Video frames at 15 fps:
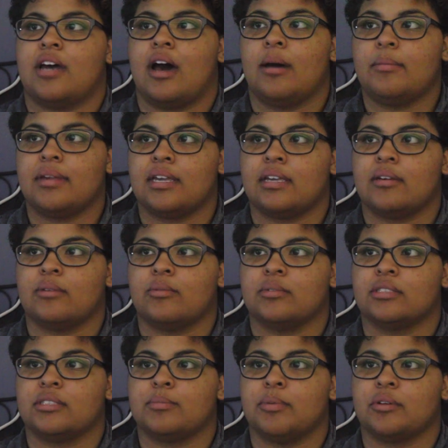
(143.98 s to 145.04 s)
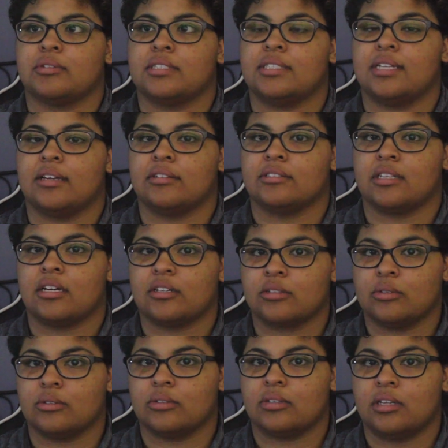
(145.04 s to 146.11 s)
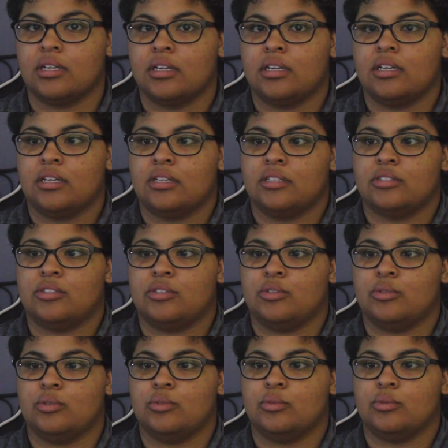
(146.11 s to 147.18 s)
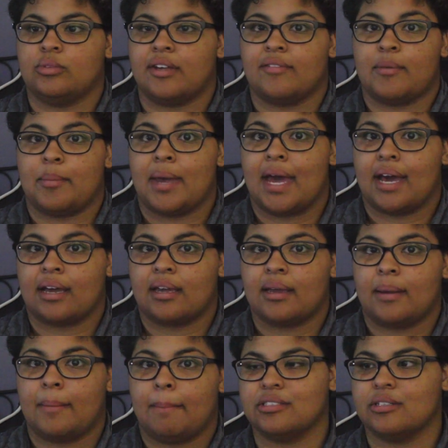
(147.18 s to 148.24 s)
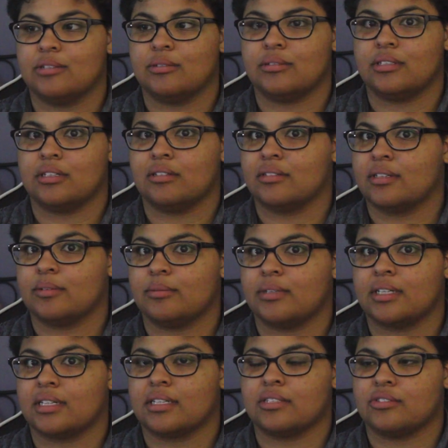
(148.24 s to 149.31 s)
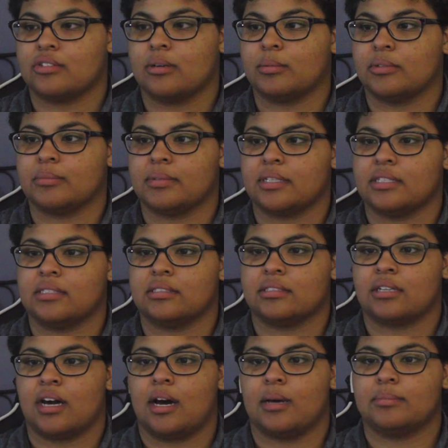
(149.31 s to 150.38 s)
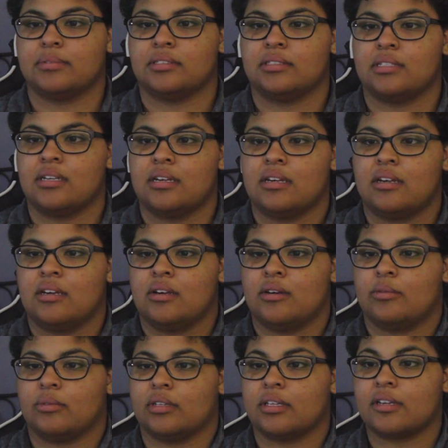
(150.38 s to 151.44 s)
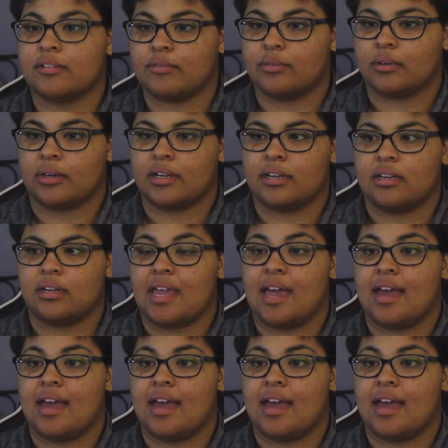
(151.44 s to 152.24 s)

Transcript: Tommy was supposed to tell his uncle to give it back so, they wouldn't get in trouble because cops were looking for it.